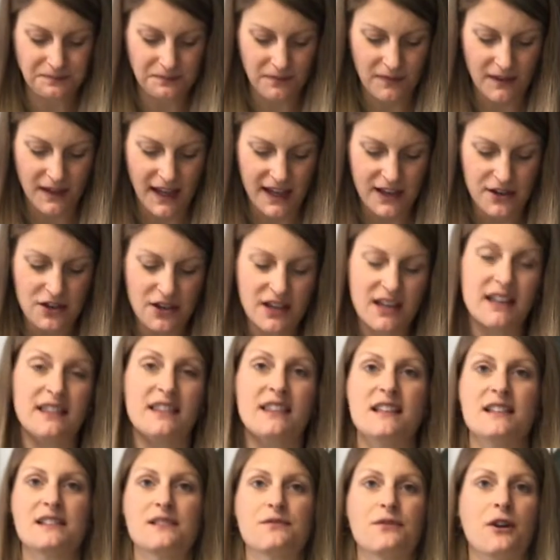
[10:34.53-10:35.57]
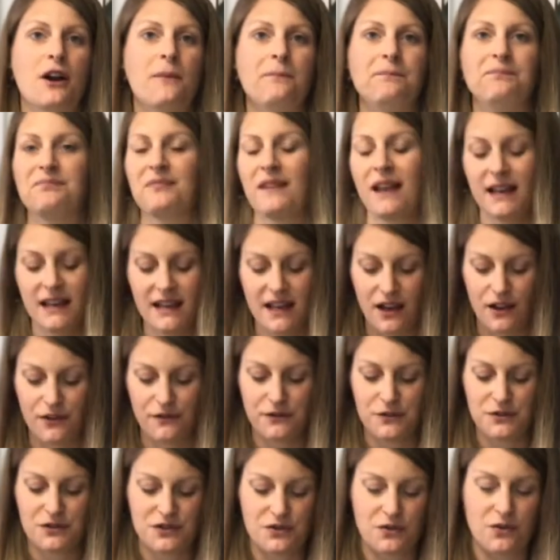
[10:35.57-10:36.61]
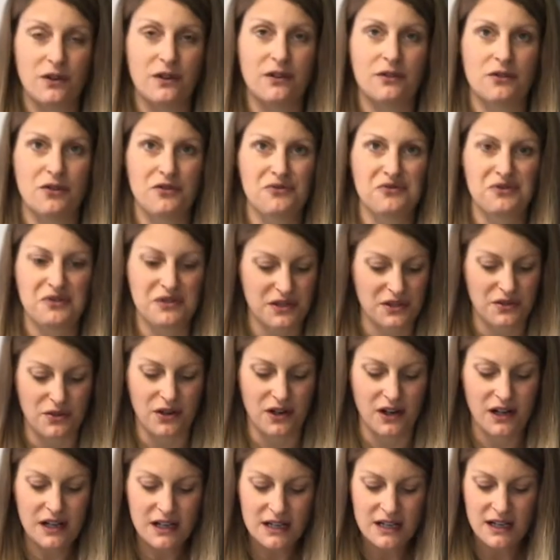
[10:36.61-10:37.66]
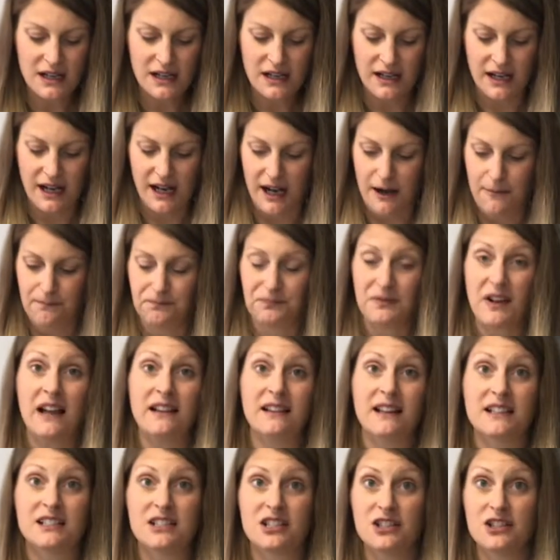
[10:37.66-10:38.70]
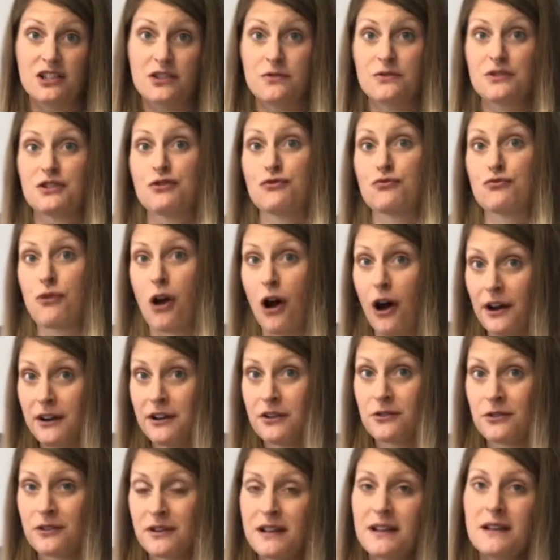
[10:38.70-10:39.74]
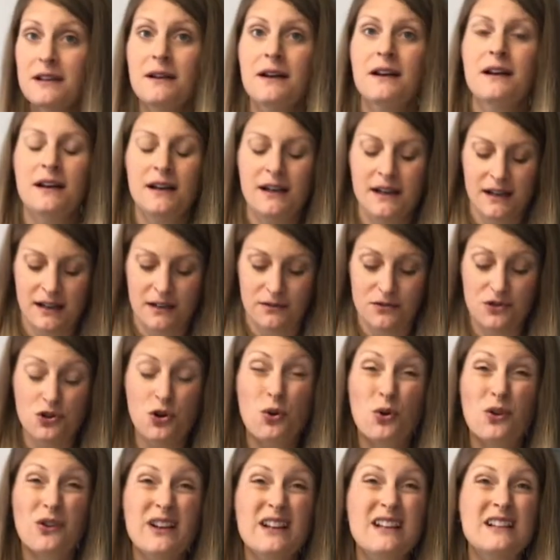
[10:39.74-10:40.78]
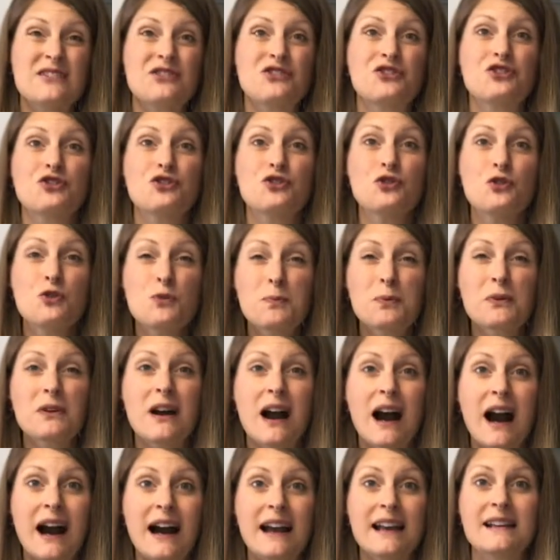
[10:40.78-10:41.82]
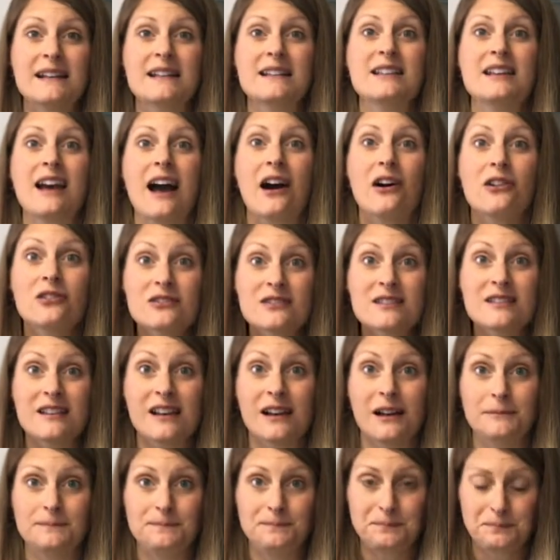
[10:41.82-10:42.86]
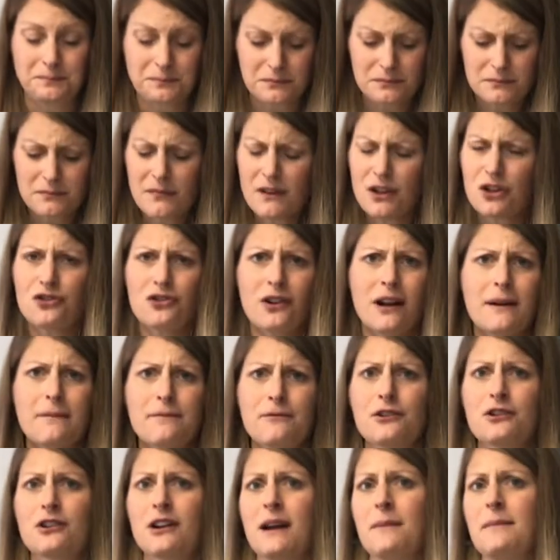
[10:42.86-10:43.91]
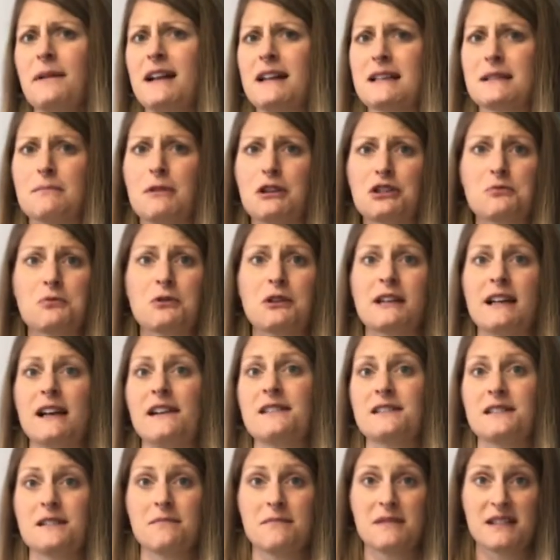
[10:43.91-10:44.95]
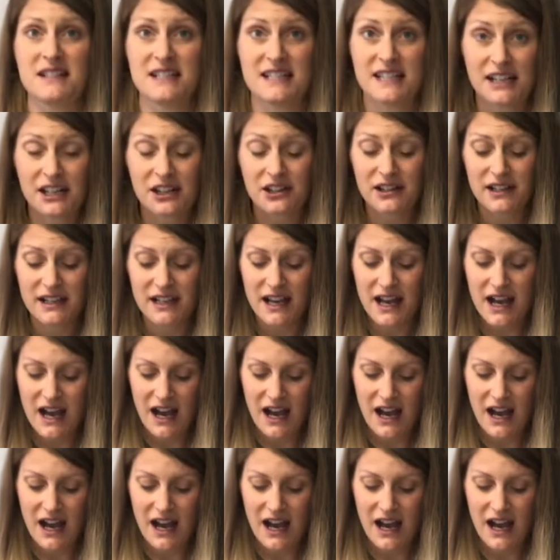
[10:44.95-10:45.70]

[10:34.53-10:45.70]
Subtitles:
Okay, you can get these from any health food store or grocery store. I like to use the raw nori. Nori, super high in calcium. Gram for gram, it has much more calcium than dairy.